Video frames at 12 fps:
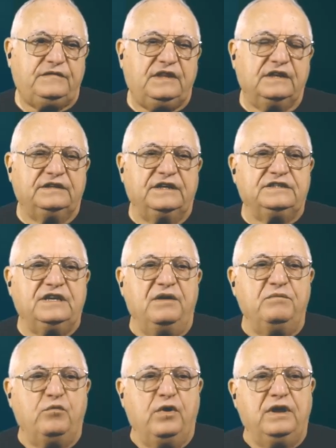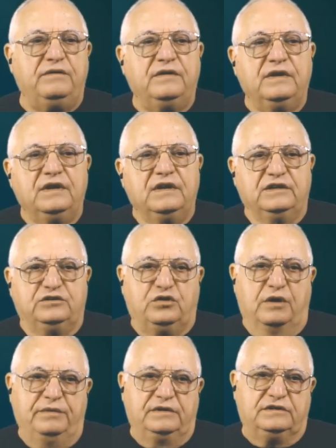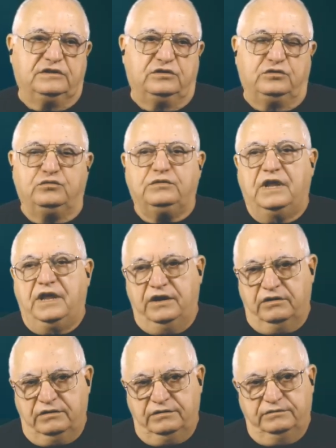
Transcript: The sound wave travels through the air.